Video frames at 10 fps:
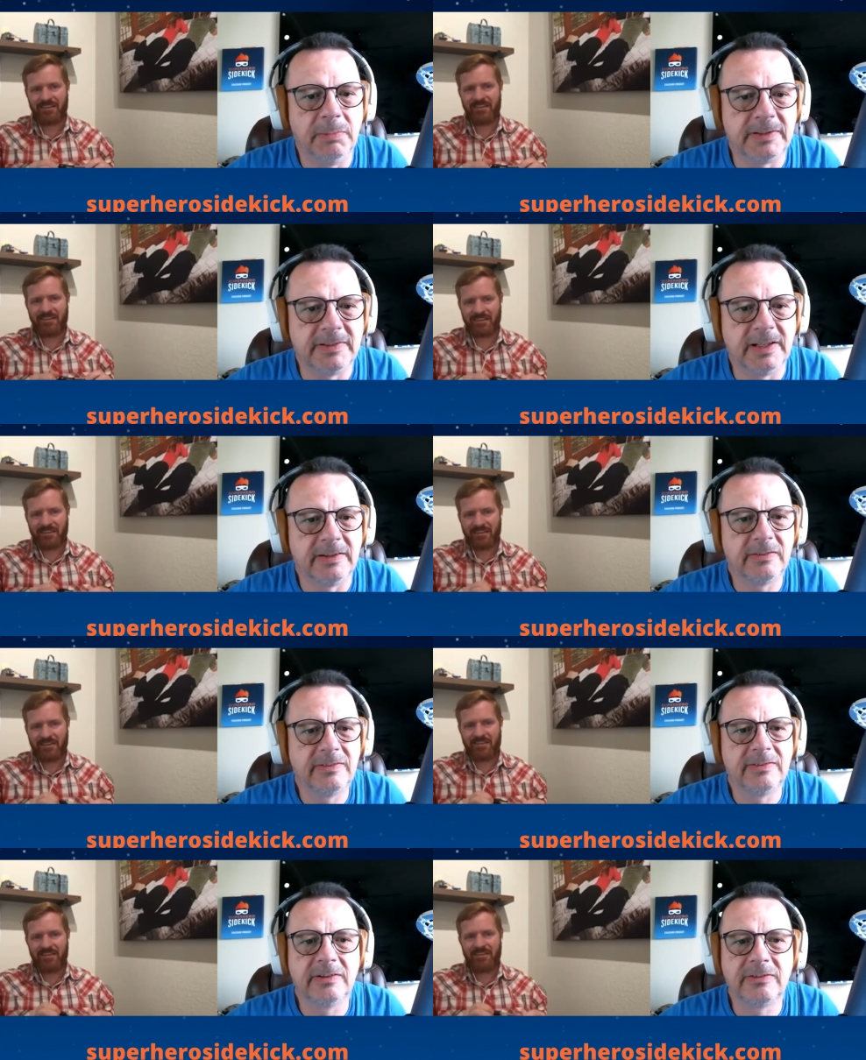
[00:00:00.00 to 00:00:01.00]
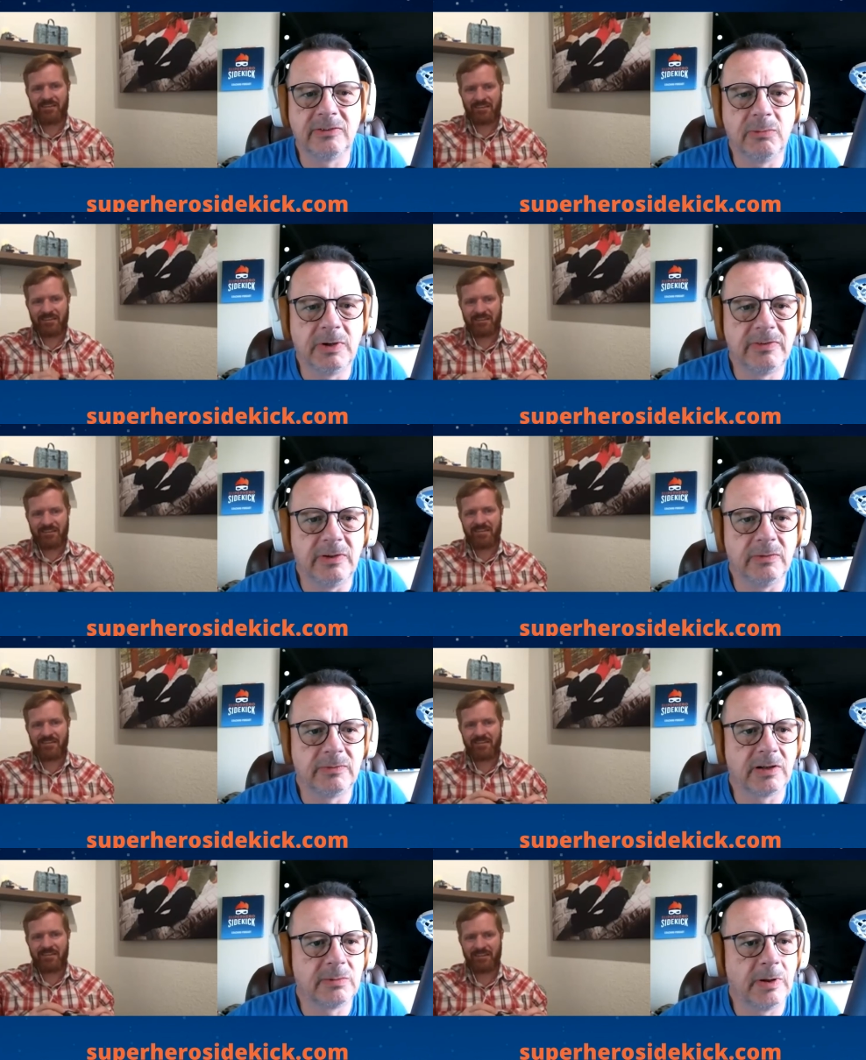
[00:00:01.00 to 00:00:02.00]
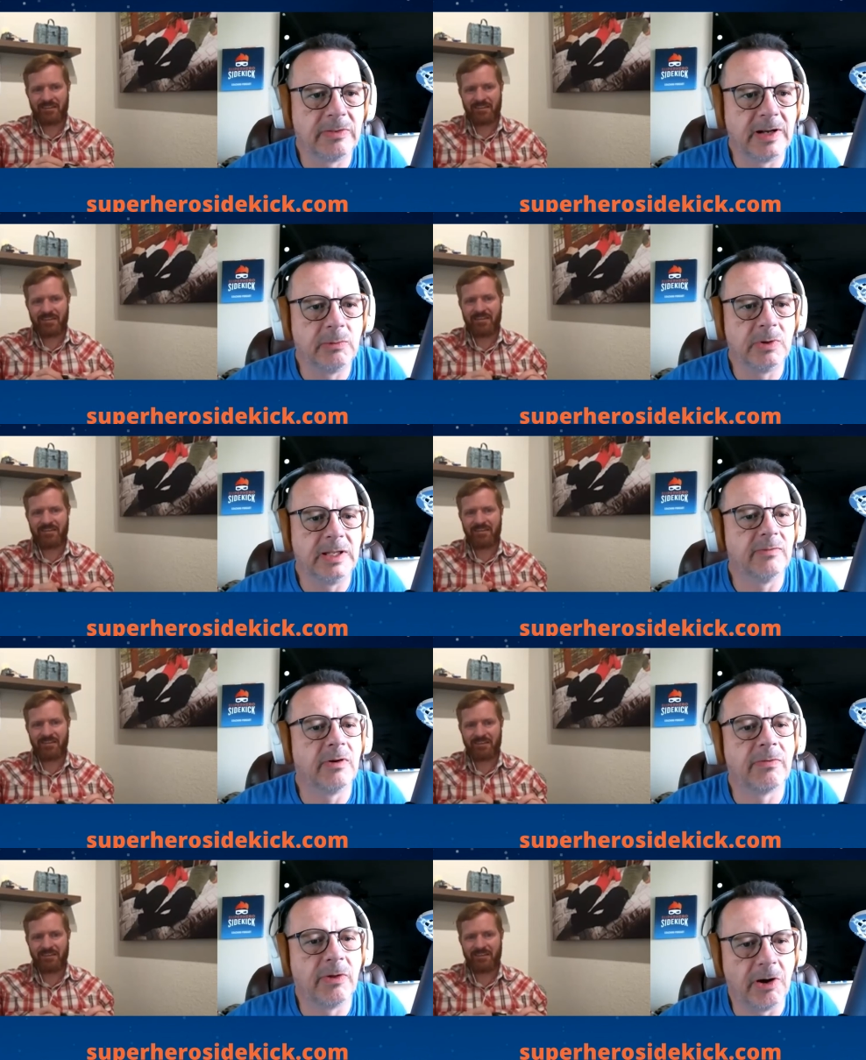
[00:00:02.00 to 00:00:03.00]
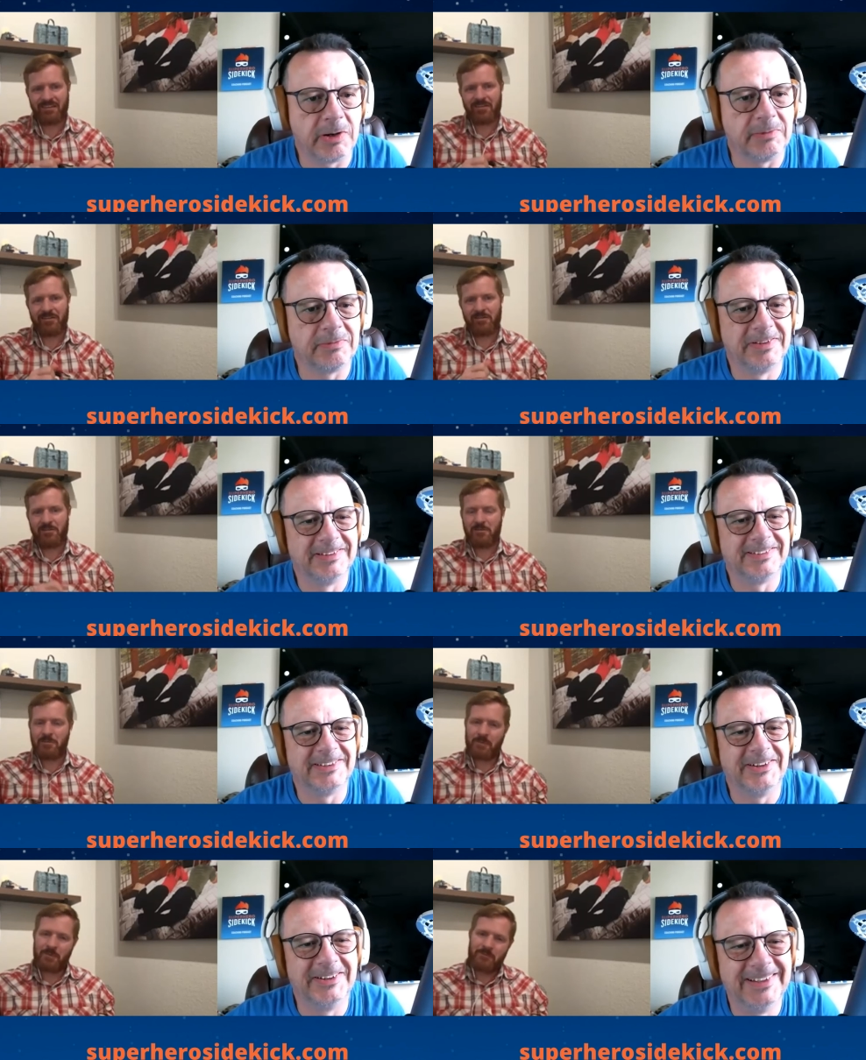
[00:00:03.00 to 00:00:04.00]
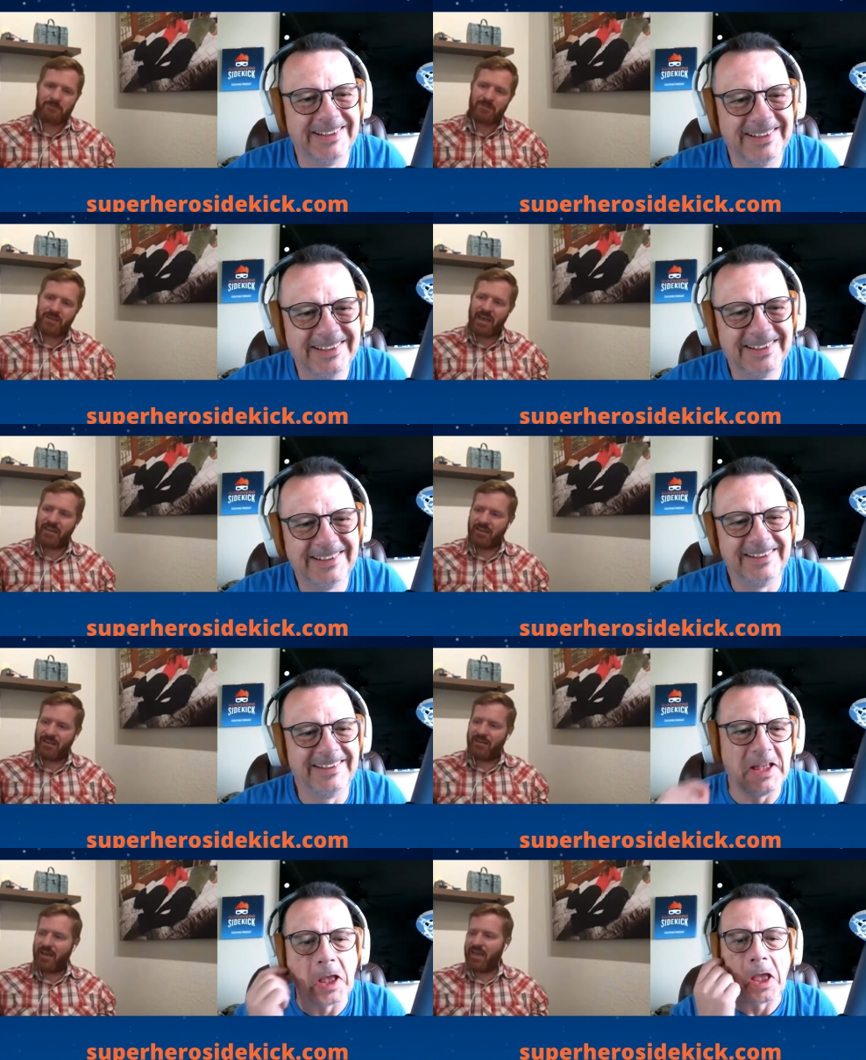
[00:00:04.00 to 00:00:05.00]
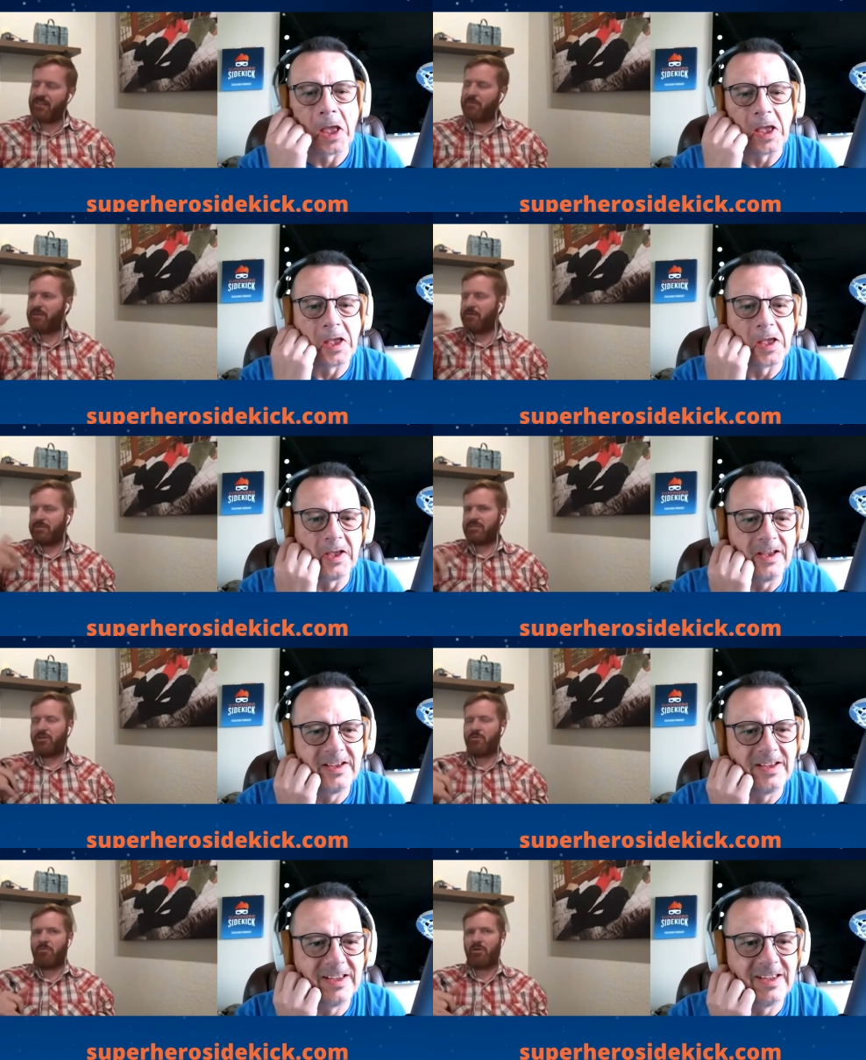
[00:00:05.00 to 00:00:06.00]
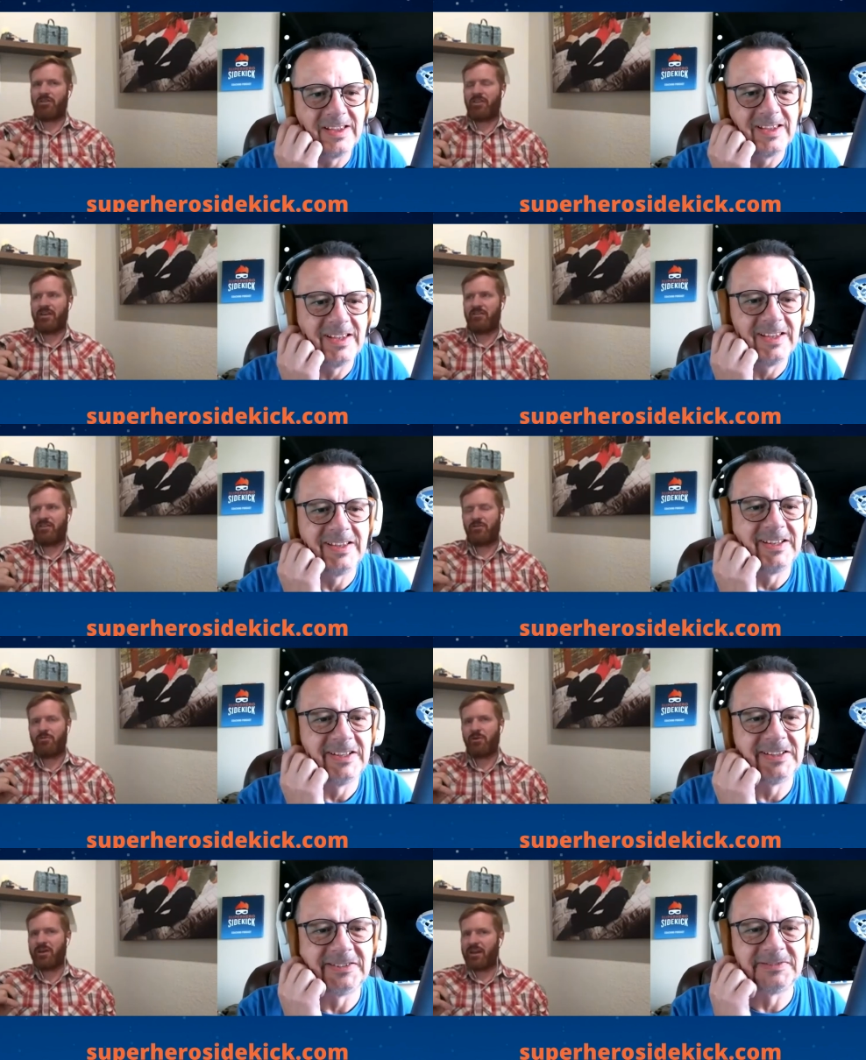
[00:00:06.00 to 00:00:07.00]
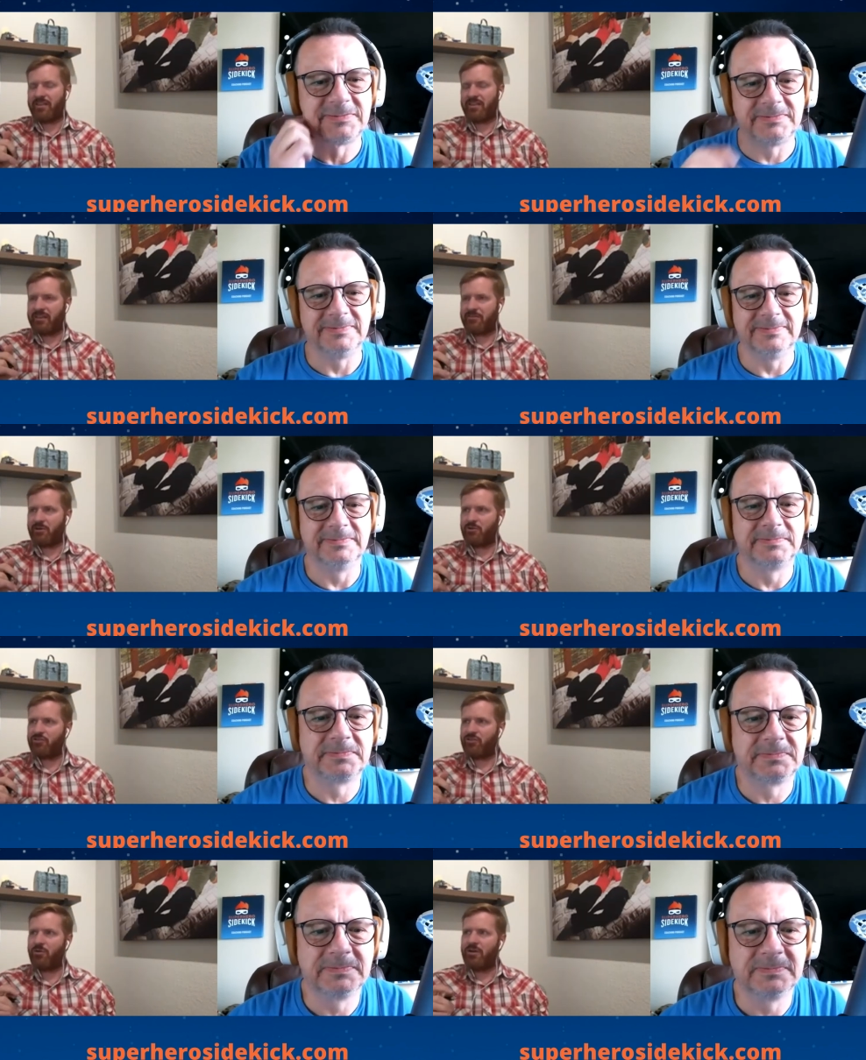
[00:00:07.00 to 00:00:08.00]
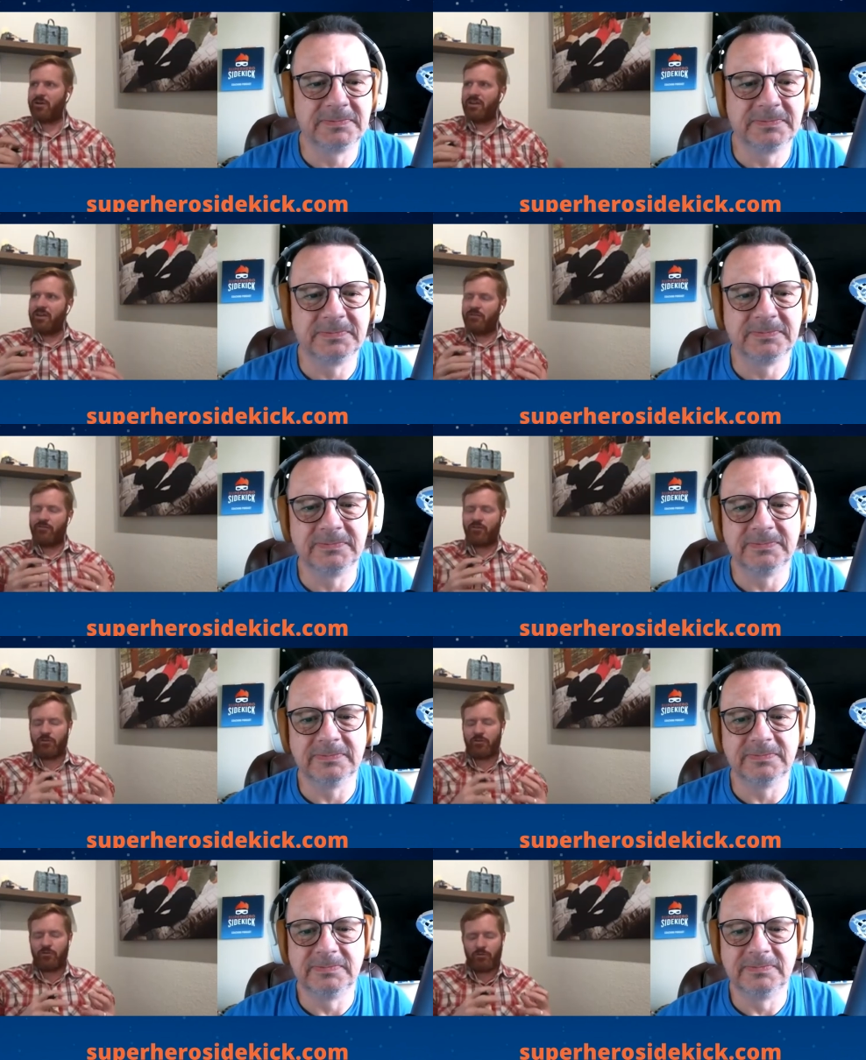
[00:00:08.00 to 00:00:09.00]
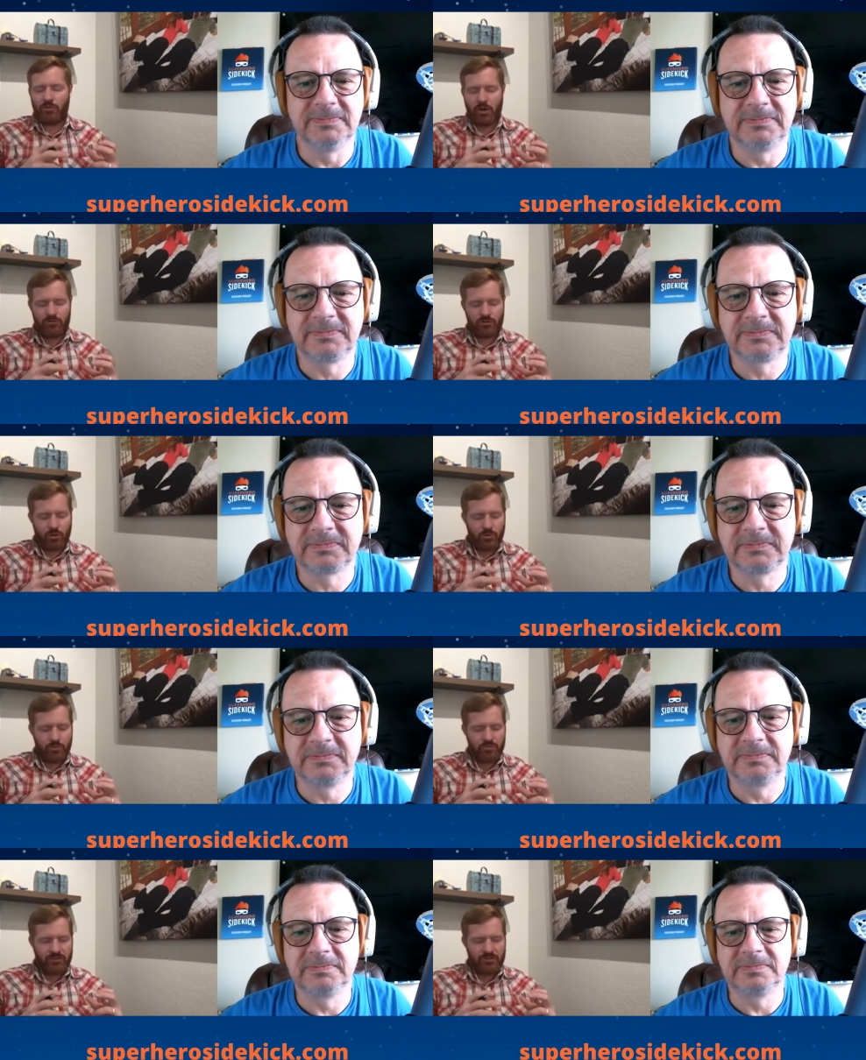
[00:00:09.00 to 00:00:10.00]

Speaker 1: but uh, there's there's so much that you've talked about that I wouldn't even have thought of. So, and,
Speaker 2: and, let me let me tell you one more thing here that you really got to think through. So, if so let's